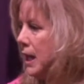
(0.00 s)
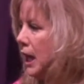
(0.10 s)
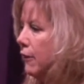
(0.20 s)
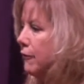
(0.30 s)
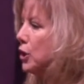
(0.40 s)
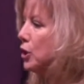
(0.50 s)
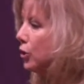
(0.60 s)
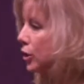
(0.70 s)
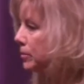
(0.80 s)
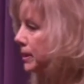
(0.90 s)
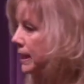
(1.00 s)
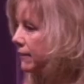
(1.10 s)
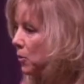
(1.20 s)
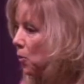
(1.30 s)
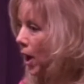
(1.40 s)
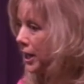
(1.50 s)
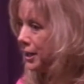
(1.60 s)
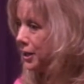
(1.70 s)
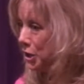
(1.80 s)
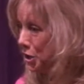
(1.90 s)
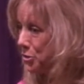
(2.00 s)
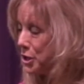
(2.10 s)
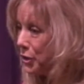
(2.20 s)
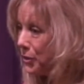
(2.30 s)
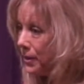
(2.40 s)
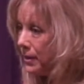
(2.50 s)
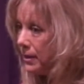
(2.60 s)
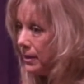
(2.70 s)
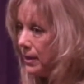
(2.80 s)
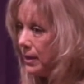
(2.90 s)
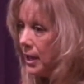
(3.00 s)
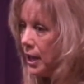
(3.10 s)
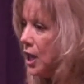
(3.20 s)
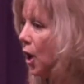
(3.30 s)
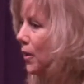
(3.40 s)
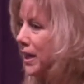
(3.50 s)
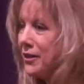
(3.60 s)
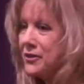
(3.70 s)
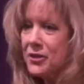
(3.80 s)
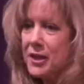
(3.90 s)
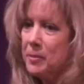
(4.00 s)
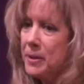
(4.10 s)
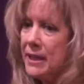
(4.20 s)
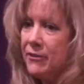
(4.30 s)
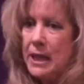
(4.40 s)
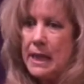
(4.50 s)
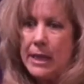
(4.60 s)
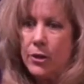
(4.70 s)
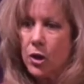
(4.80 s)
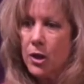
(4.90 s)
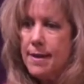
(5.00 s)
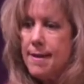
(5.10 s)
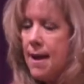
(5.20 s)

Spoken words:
If you don't believe in what you do, no one else is going to believe in it either.